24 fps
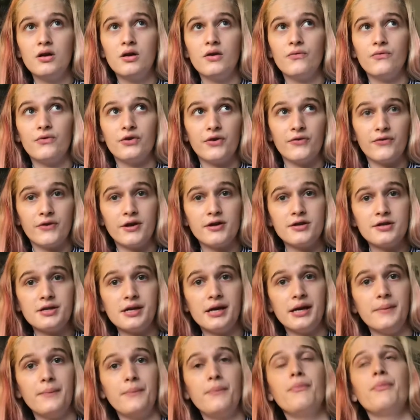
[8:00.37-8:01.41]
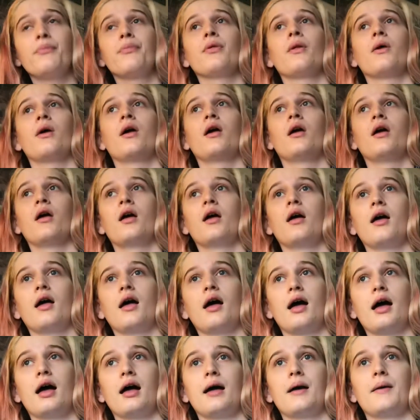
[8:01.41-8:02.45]
for the first time.
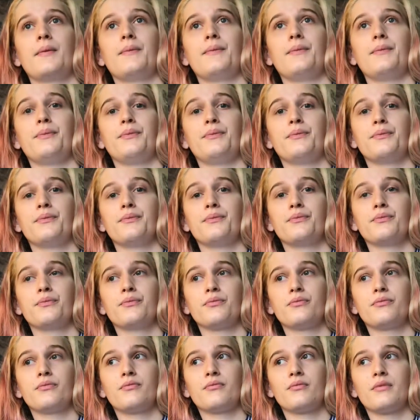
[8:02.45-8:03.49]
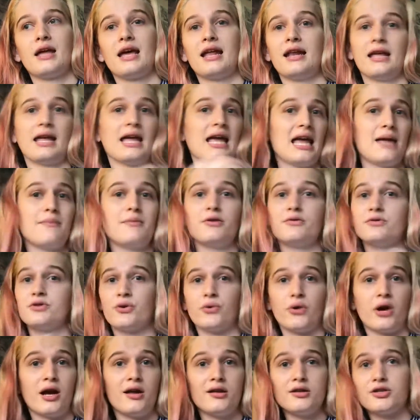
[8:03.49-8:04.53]
And it came and it was
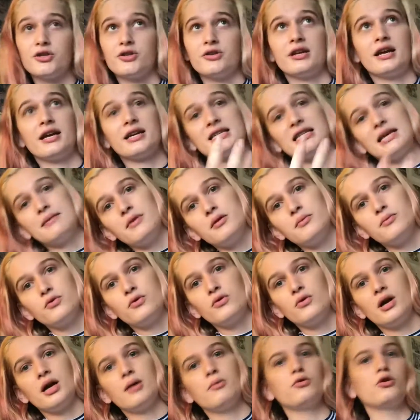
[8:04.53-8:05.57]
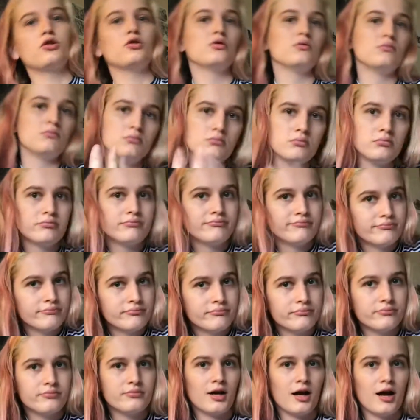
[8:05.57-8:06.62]
great, so the next time I bought a
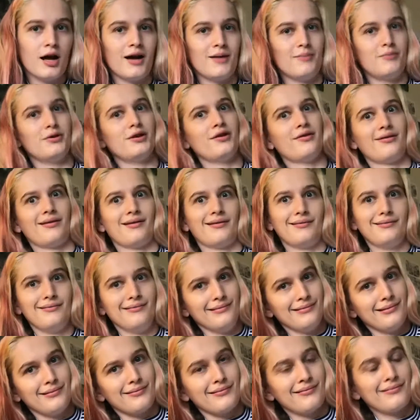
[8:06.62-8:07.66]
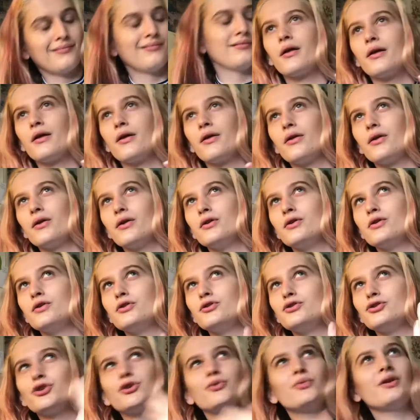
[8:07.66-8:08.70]
couple of things.
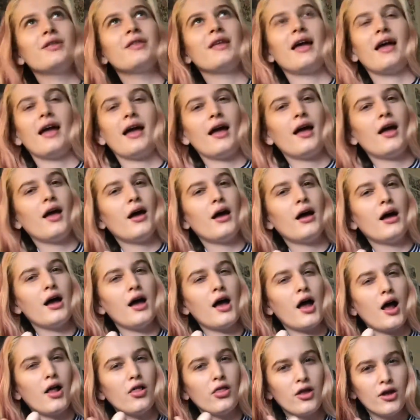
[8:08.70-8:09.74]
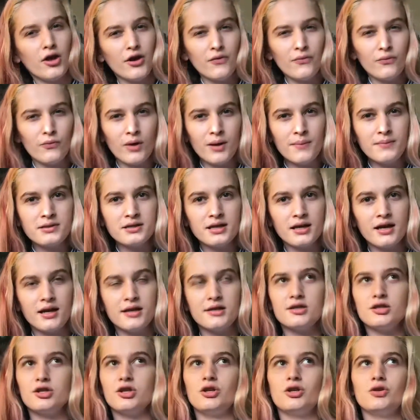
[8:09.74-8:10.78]
So with a lot of
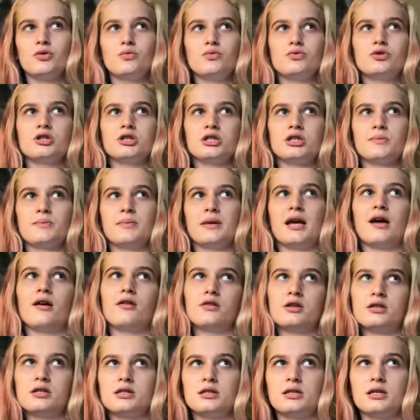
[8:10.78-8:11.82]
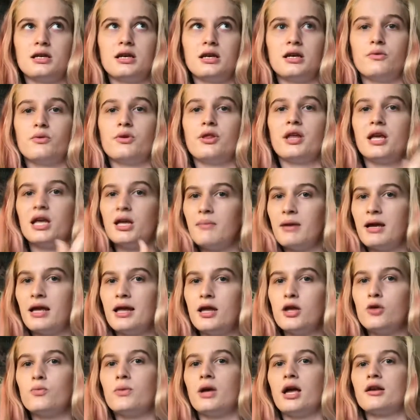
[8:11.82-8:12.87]
websites, you'll just be able to see, with eBay,
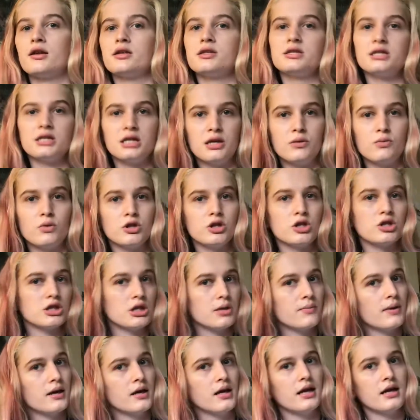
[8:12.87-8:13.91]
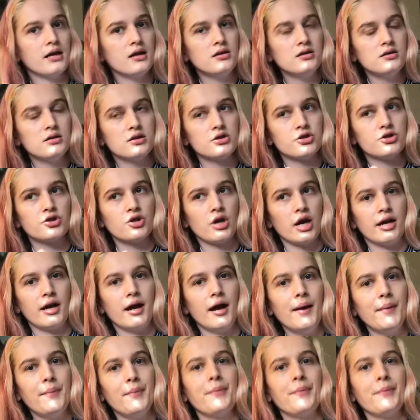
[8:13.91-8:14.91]
you'll be able to see what the shipping is straight up.